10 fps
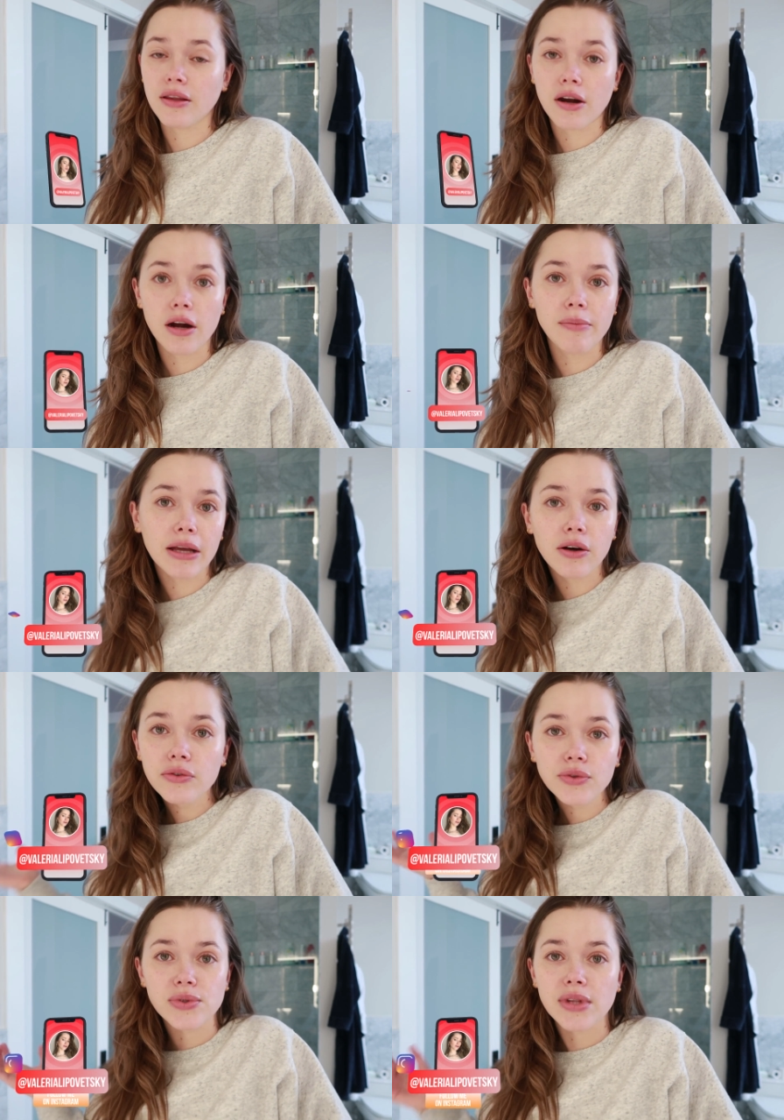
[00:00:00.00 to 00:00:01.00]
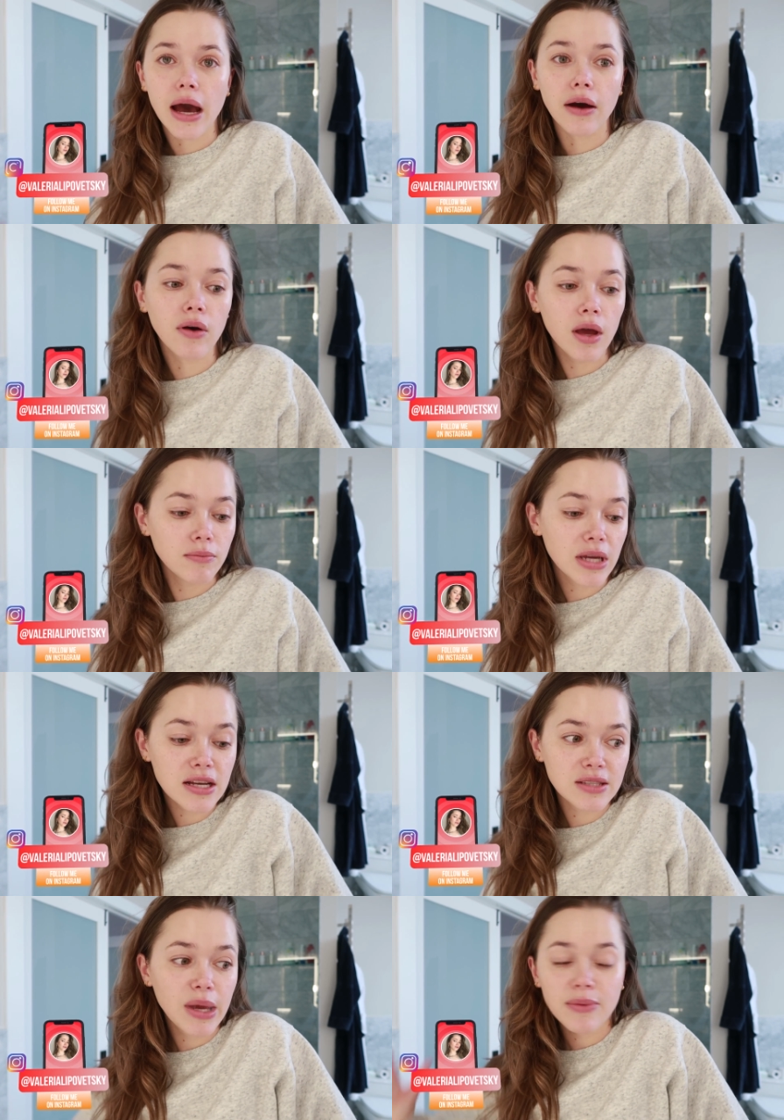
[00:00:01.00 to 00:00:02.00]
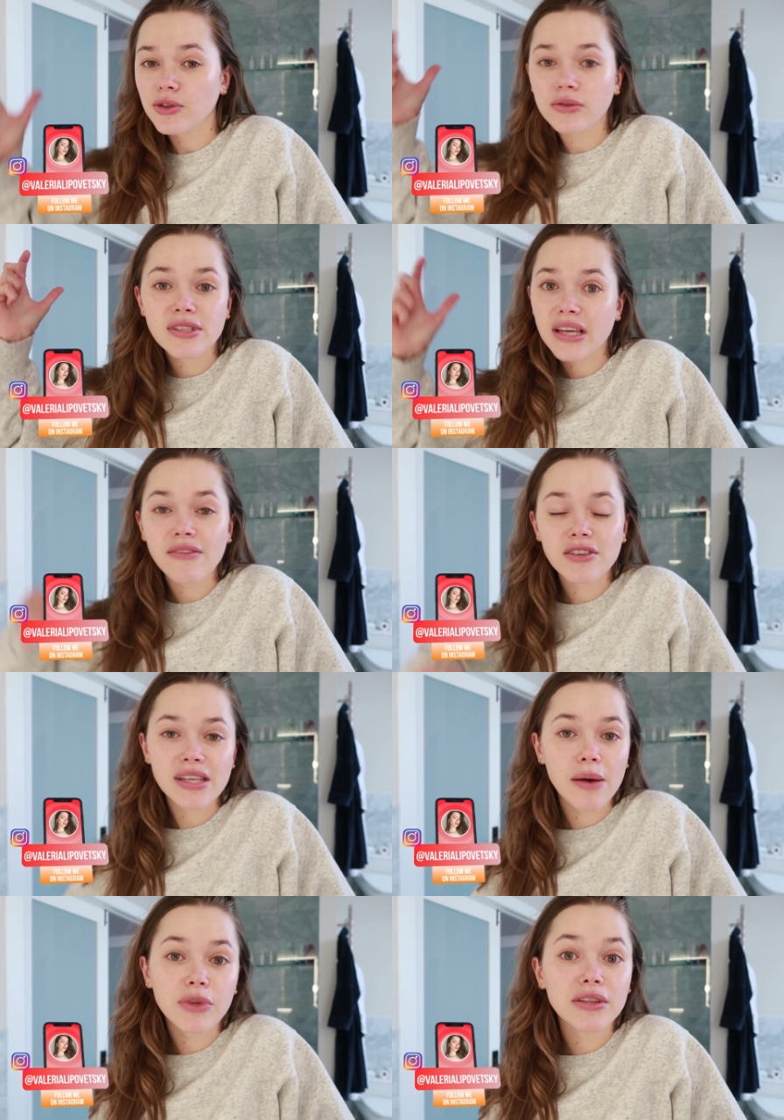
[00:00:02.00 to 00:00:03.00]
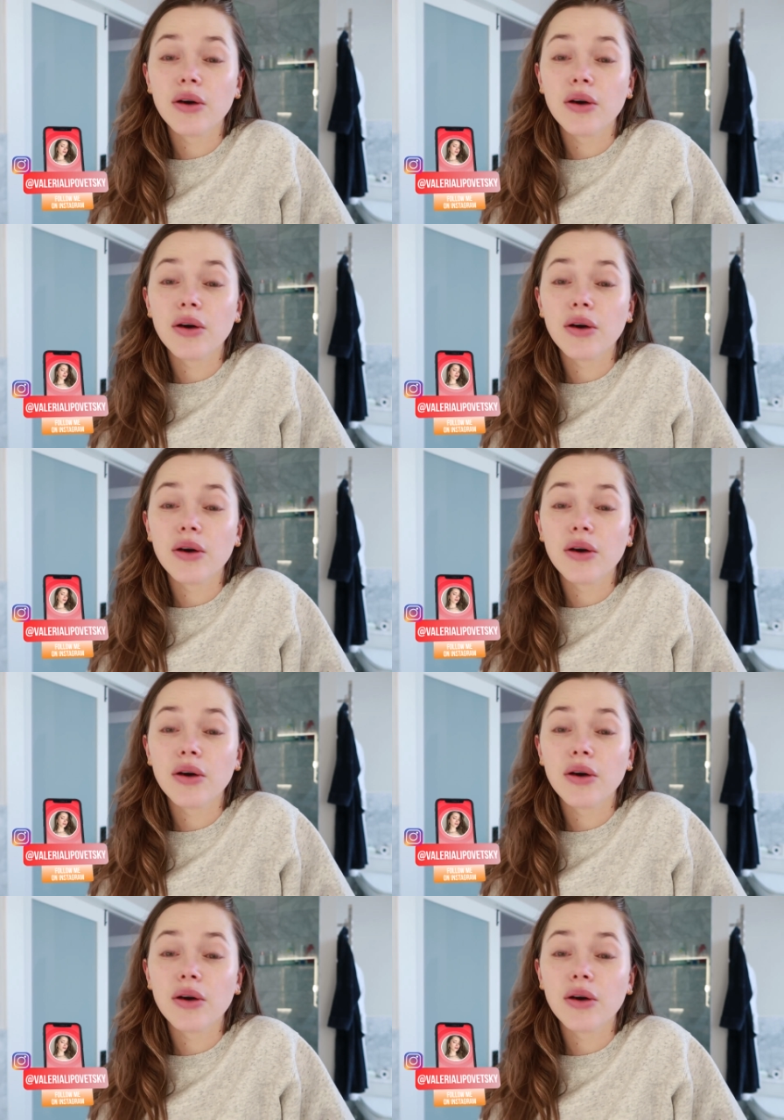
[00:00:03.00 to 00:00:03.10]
that are my go-tos now, because maybe you'll discover something